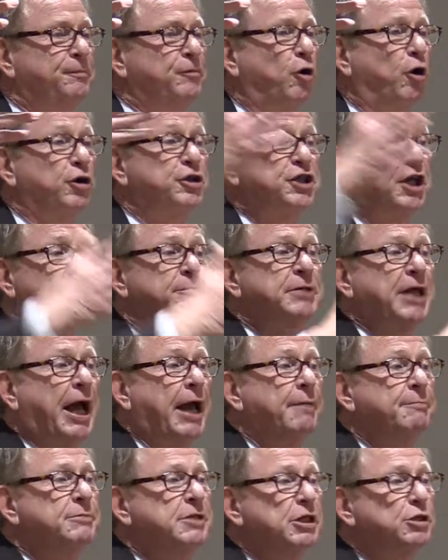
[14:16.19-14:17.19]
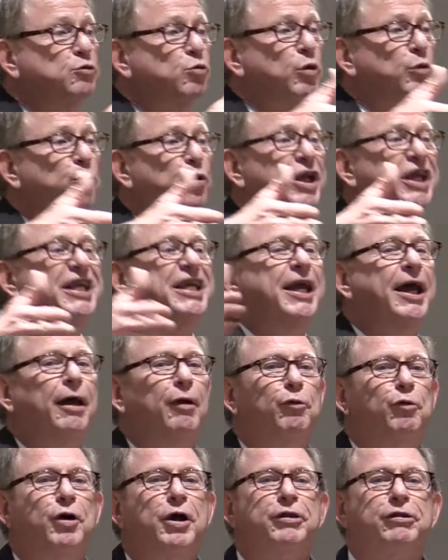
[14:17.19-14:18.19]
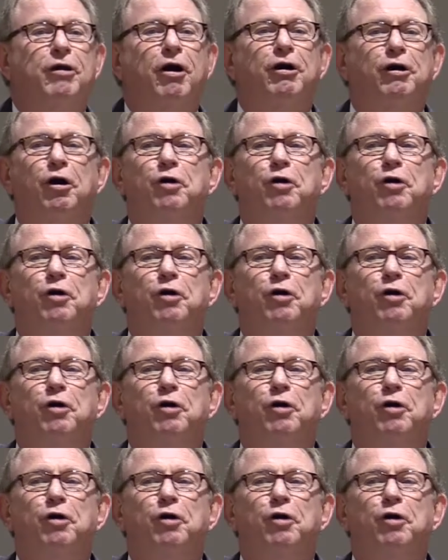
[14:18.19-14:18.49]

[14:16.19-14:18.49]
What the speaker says: Or sometimes it's when we get with our